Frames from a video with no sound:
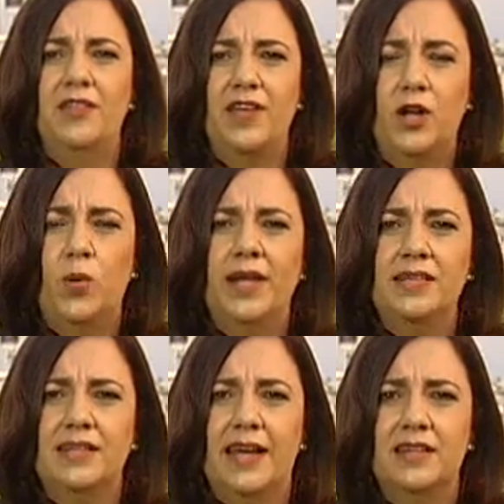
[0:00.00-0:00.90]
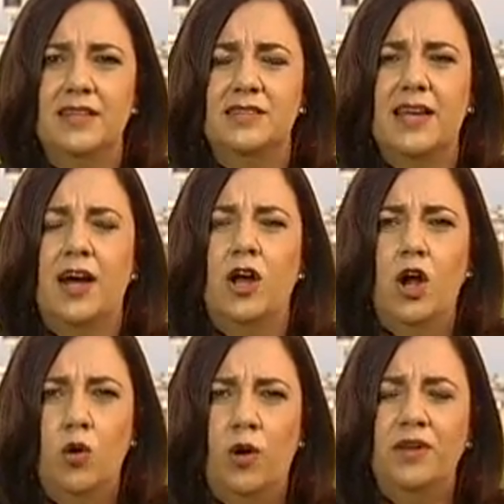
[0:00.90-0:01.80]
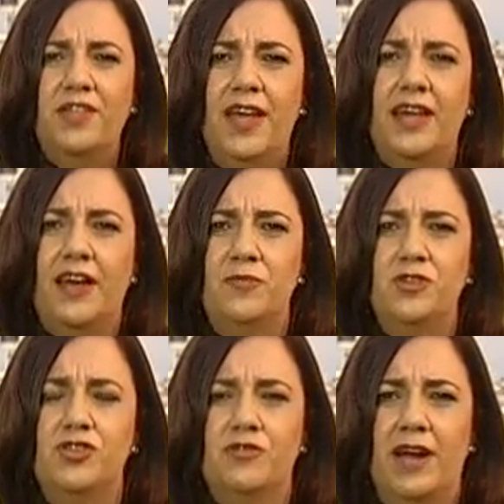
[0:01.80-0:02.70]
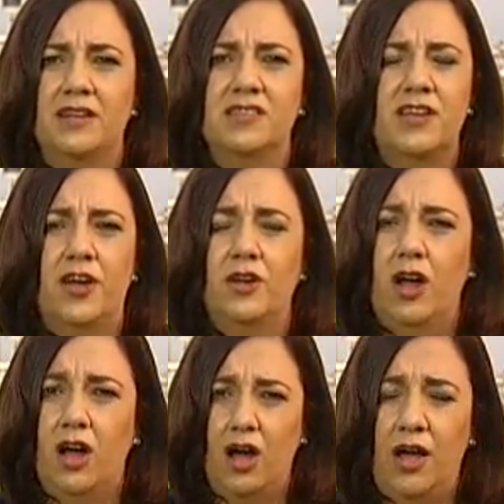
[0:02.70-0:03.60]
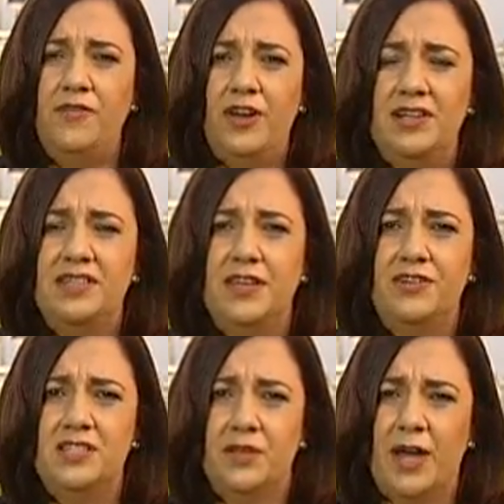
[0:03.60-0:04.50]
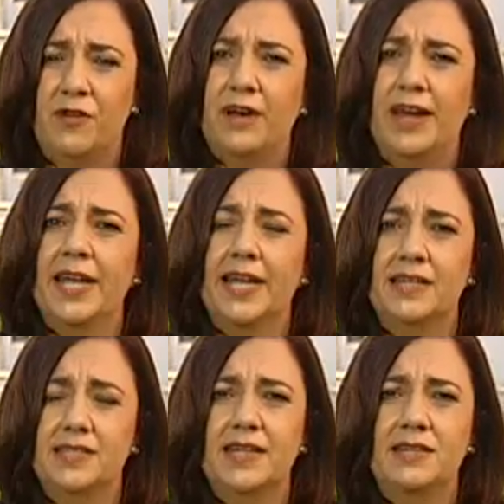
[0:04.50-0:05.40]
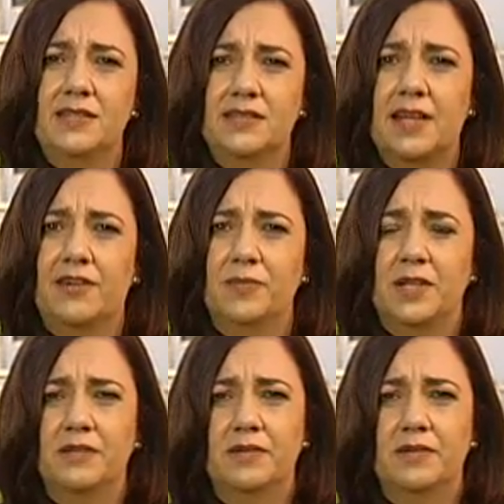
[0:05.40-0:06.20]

that Queenslanders want their government to run. So I'm very serious about running a consensus government.